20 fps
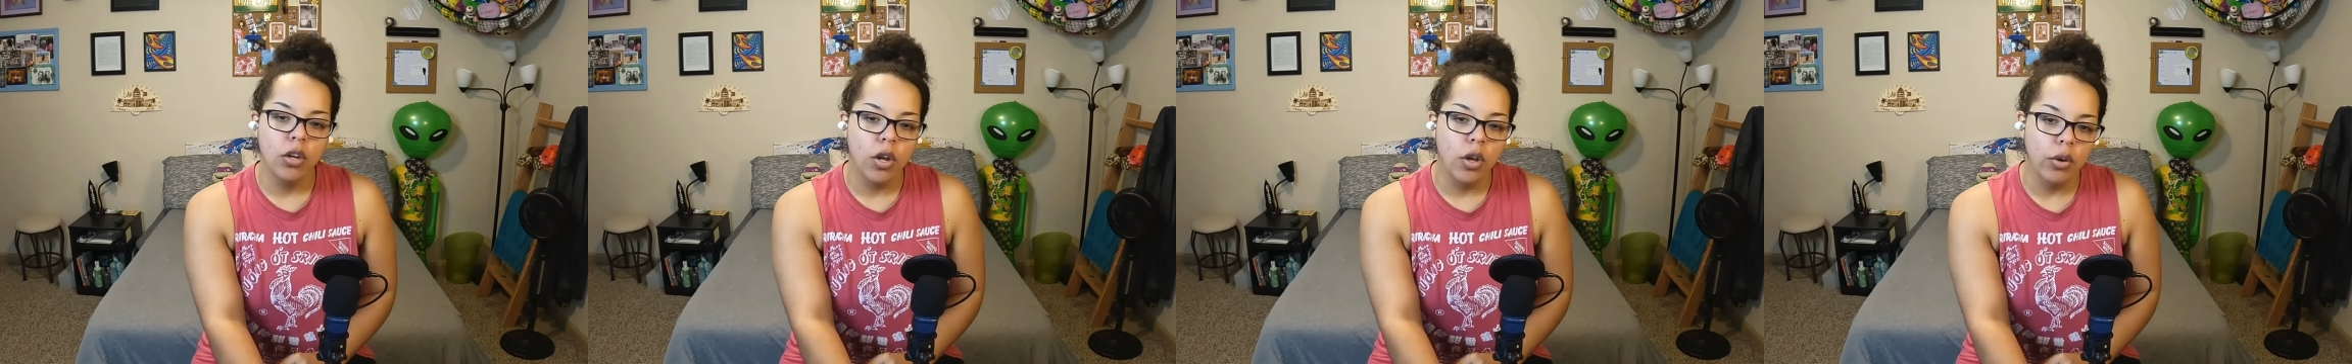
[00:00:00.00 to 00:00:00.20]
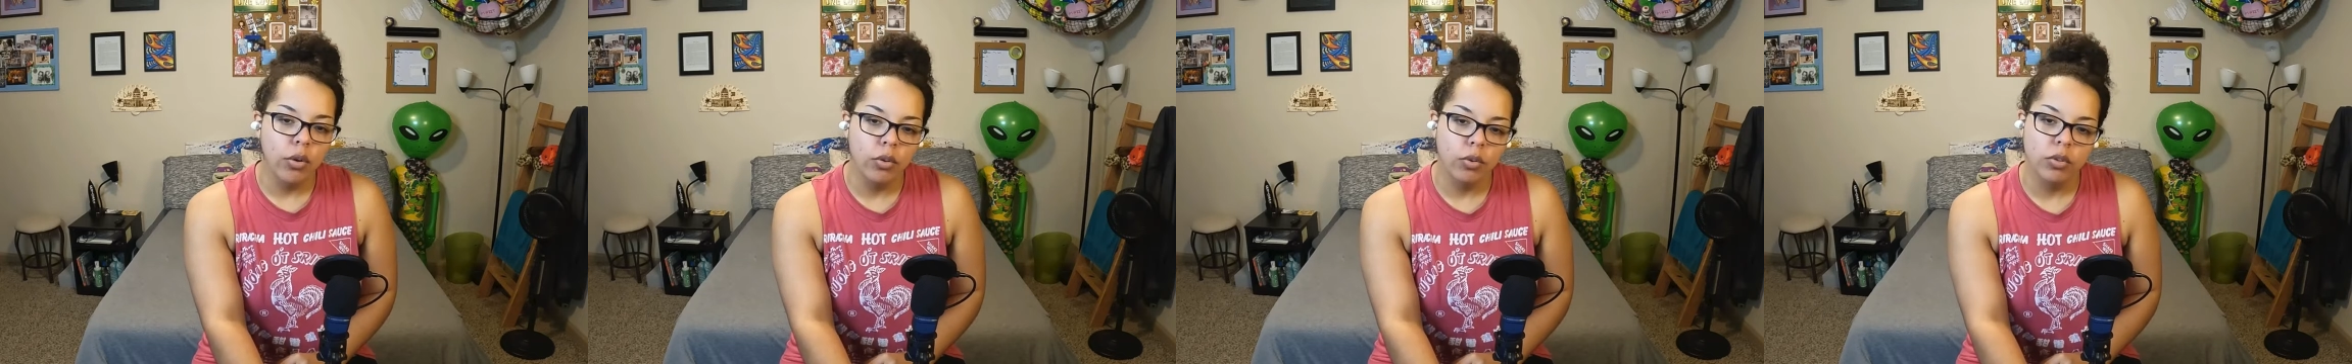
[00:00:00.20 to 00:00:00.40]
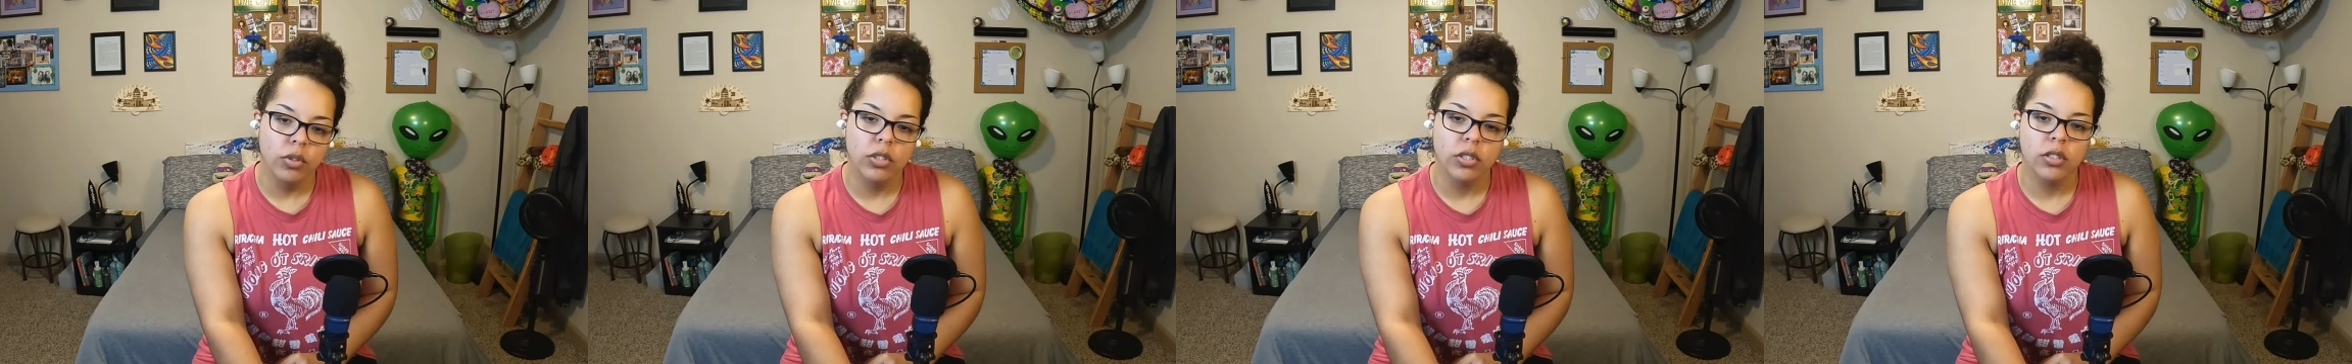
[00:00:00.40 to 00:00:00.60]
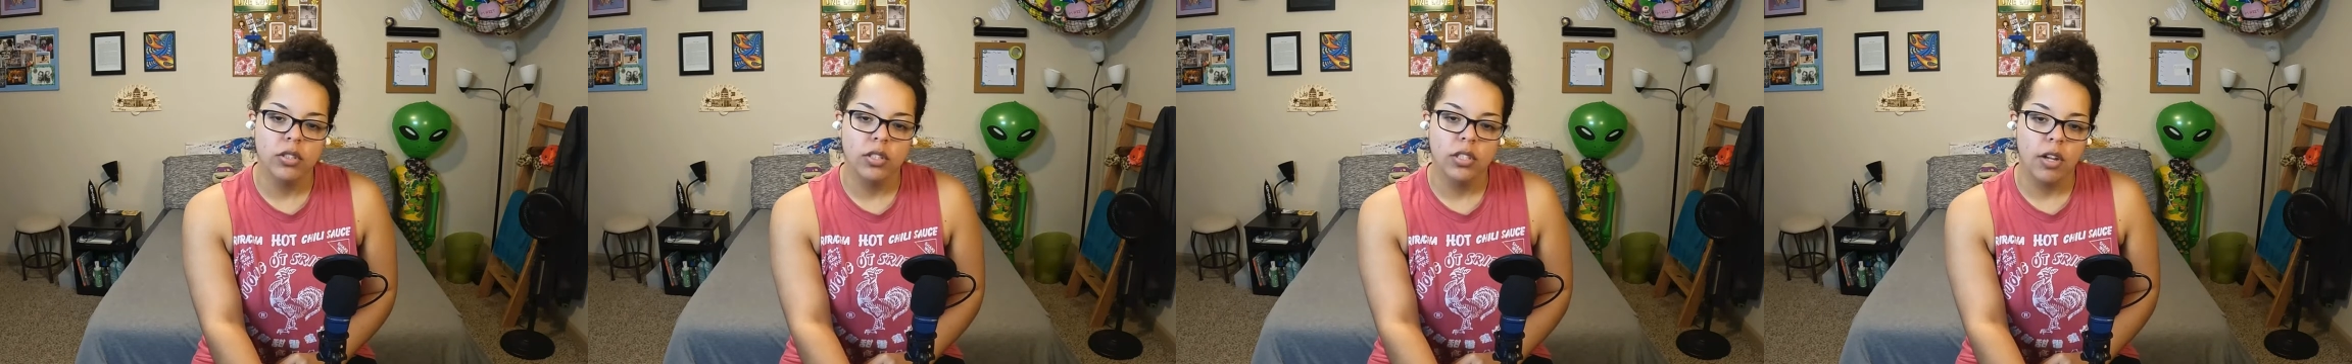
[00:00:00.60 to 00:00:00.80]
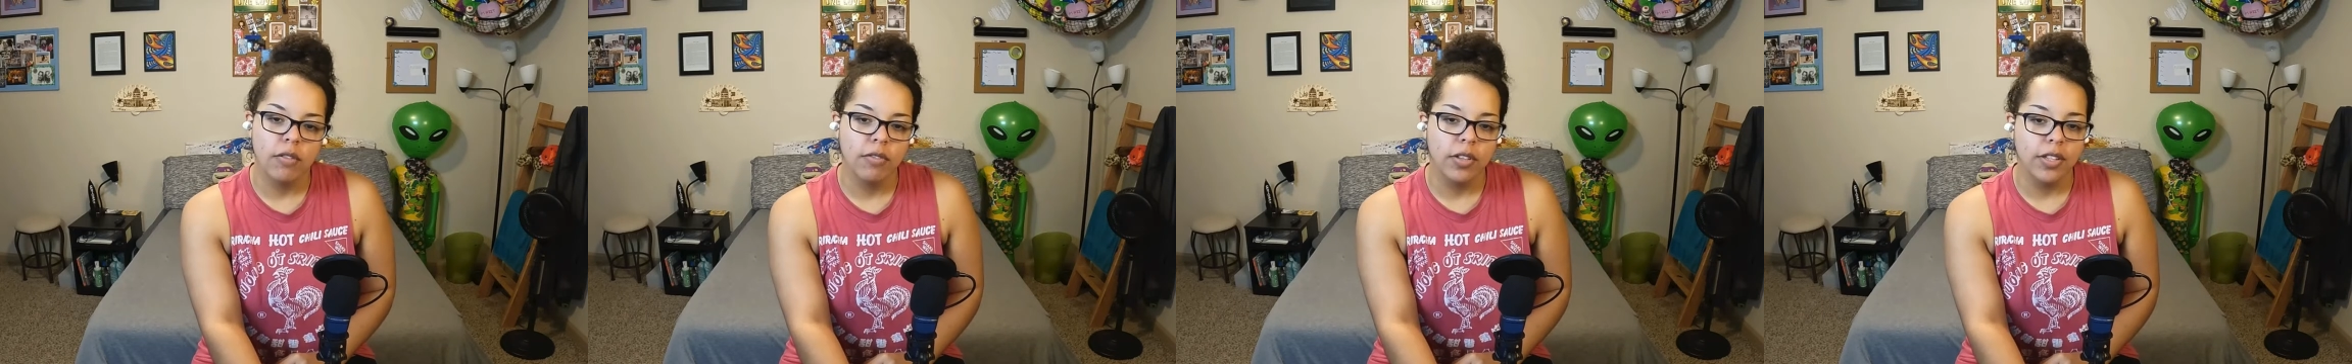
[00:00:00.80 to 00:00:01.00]
nose
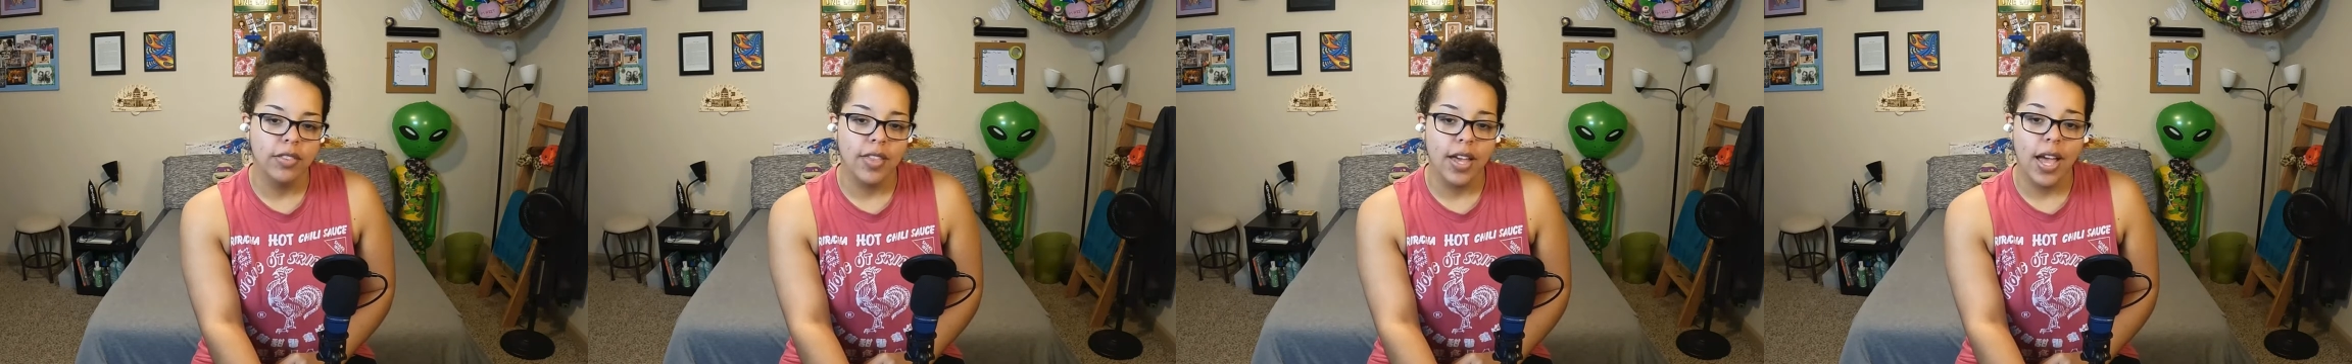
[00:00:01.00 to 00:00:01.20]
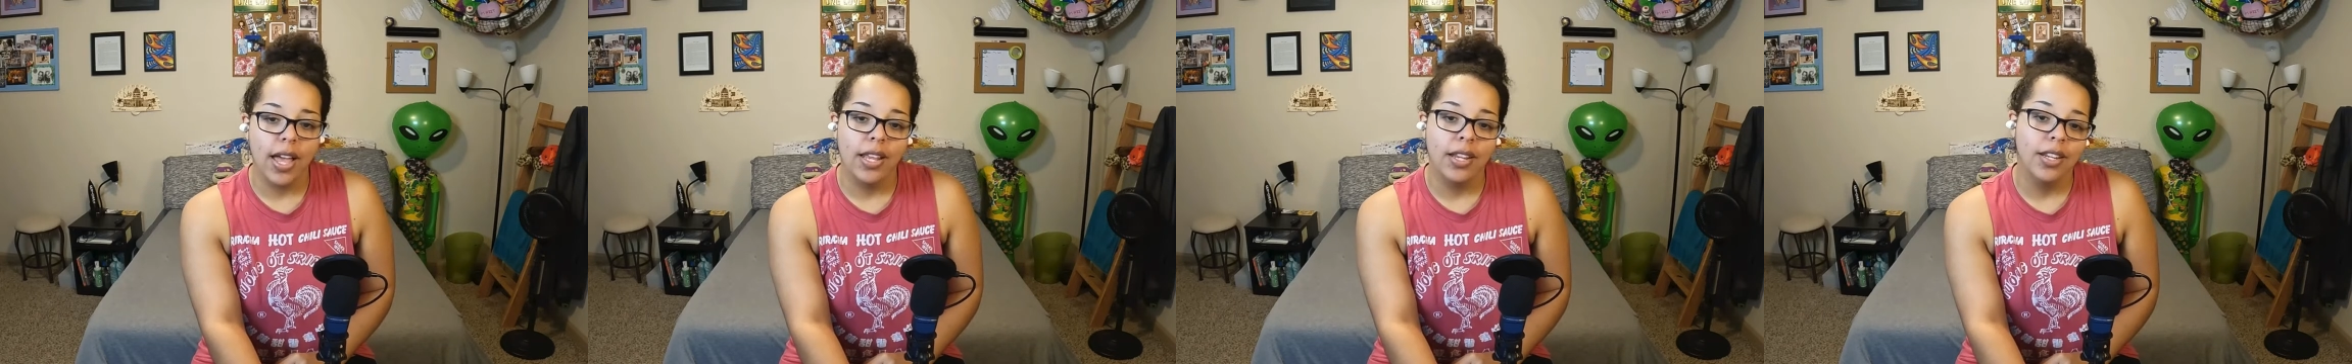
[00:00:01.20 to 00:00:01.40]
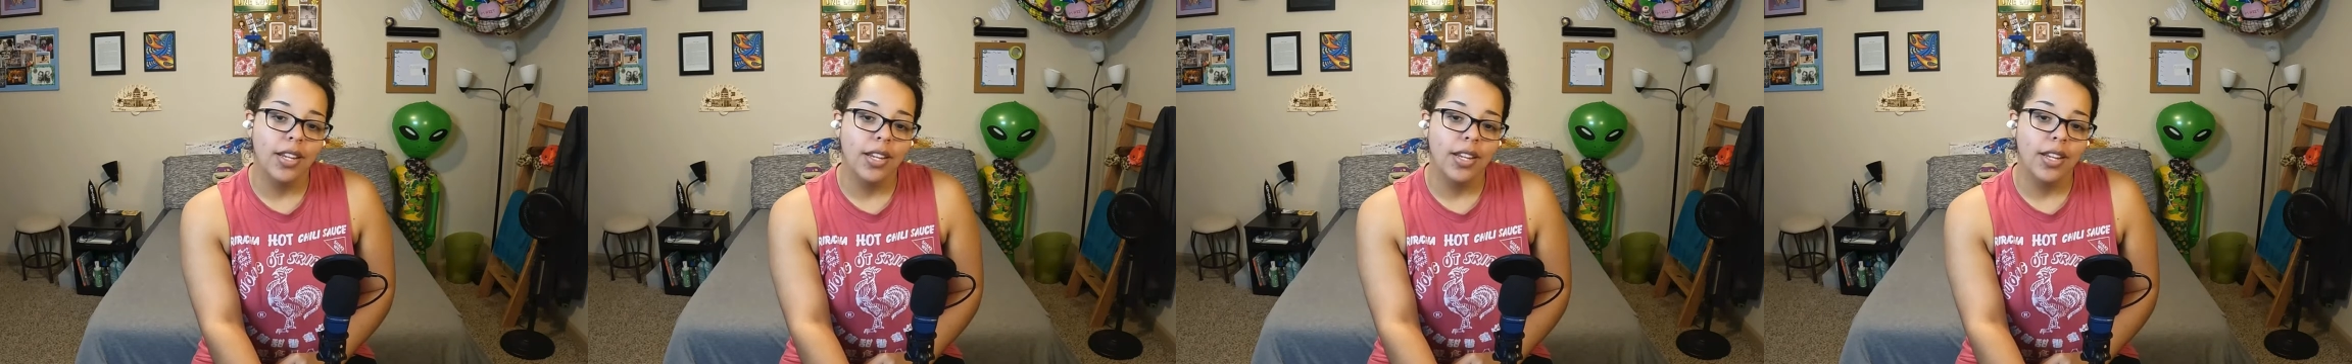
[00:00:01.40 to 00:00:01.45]
and stuff like that.